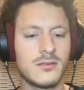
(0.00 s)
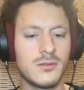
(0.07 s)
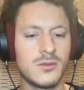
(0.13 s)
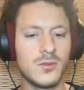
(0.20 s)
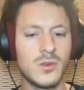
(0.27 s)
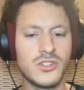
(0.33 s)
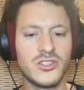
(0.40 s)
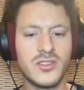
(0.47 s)

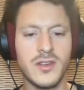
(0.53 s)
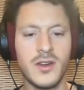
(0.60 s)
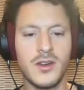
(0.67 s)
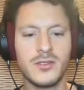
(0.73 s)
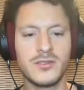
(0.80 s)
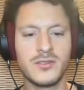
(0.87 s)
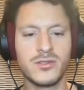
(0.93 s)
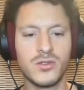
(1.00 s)
which
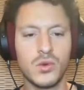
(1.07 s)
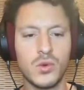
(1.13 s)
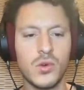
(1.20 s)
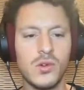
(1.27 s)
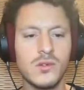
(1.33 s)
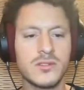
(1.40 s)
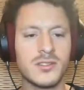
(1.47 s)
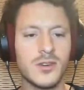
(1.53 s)
sounds
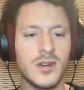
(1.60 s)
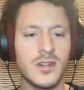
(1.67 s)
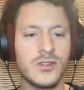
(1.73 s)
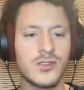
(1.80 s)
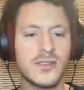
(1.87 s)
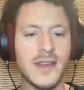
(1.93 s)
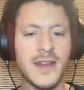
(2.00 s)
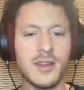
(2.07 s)
cool. So I
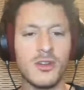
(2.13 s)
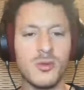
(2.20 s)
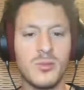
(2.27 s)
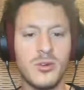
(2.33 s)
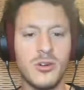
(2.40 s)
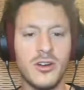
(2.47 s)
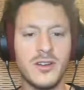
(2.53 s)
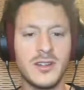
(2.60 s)
used Echo Boy.